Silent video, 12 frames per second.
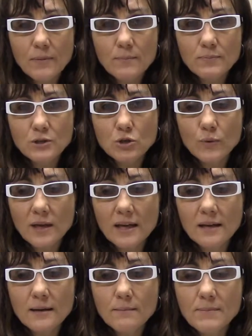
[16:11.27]

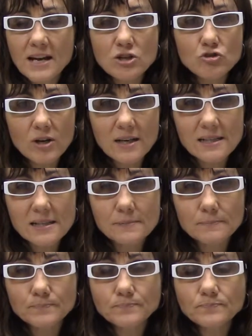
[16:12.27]
between
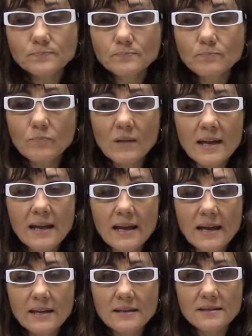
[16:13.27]
Matrix
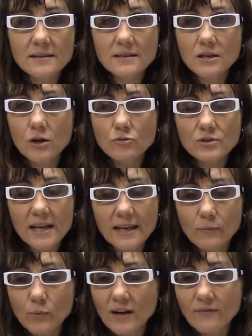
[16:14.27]
and,
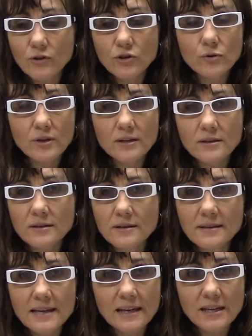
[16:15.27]
take whatever you
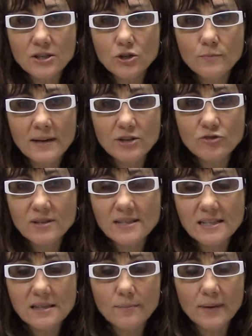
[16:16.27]
can get into. Matrix
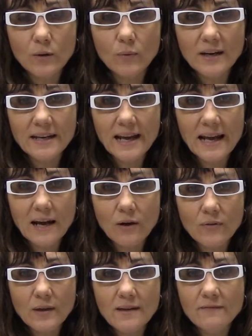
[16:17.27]
is the big one
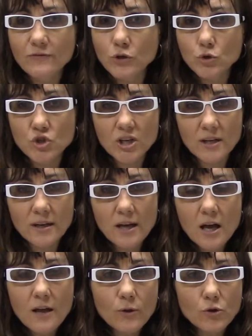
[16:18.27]
now, the Infusion.
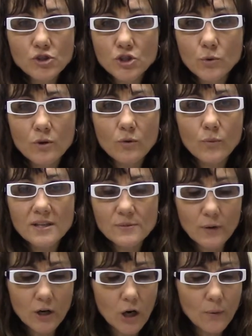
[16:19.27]
Those two are the ones
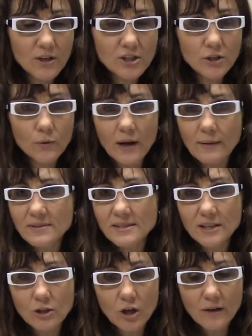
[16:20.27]
we're going to. I'm
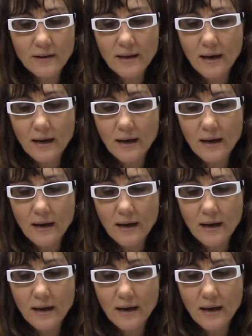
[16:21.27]
still on